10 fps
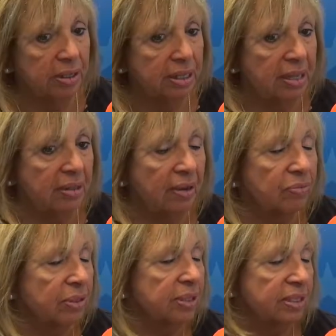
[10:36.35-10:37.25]
And
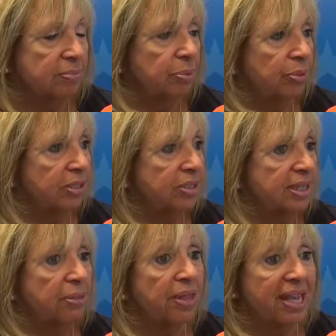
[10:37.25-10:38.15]
that really is important
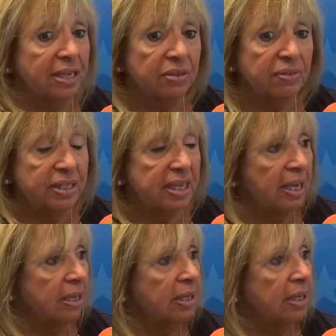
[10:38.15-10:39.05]
because at the end of the
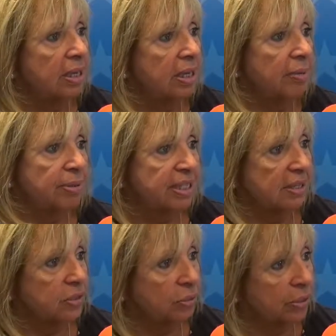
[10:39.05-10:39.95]
day, it
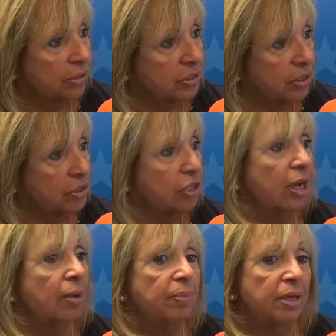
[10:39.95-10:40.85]
protects the workers on the
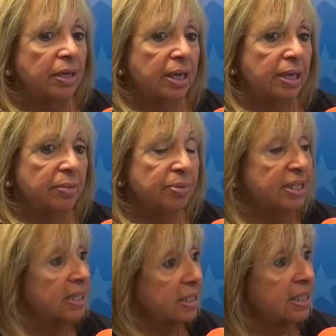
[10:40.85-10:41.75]
job and it
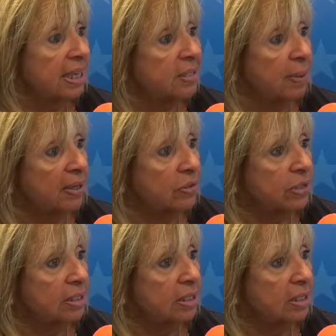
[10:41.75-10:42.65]
protects the
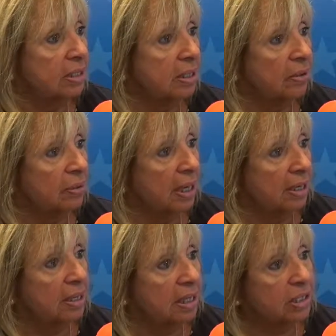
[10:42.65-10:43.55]
taxpayers. And, you know,
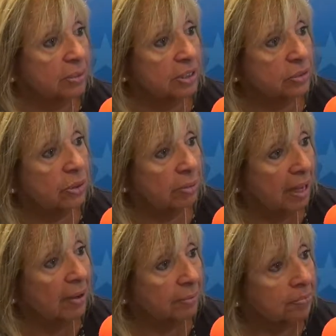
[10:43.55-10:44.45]
kind of that's what it's all about.